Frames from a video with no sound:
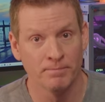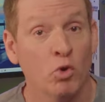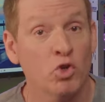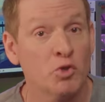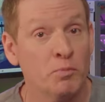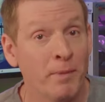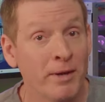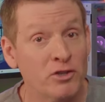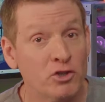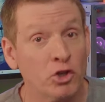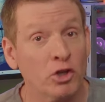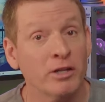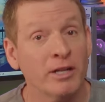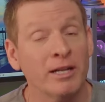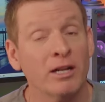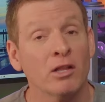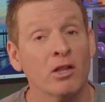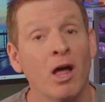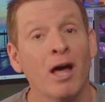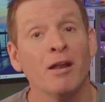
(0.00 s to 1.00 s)
which means you're gonna
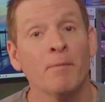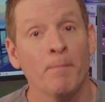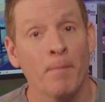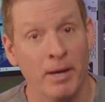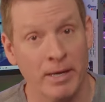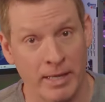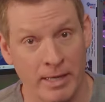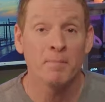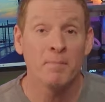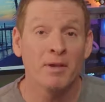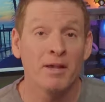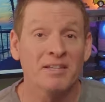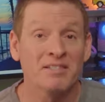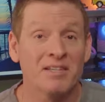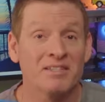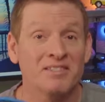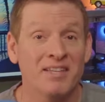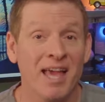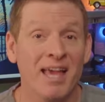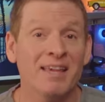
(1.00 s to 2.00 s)
need a lot of money because
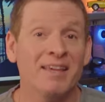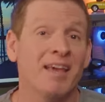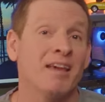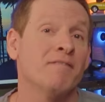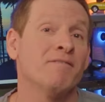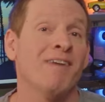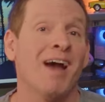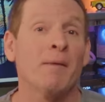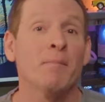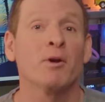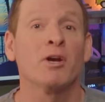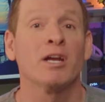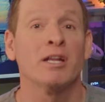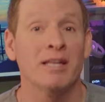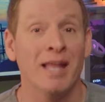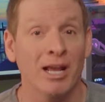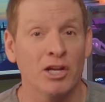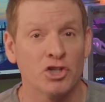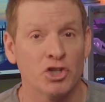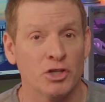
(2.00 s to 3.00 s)
a 10 gig fiber
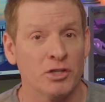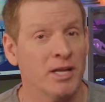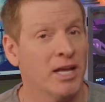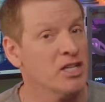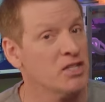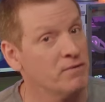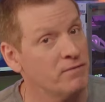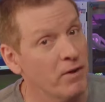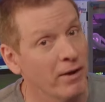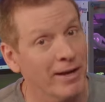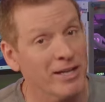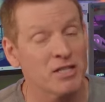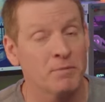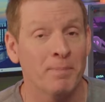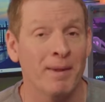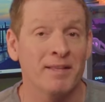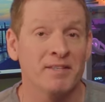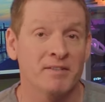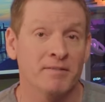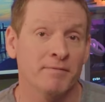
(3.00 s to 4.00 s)
connection is very
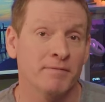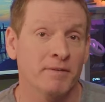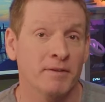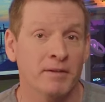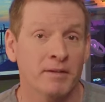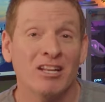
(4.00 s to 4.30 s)
expensive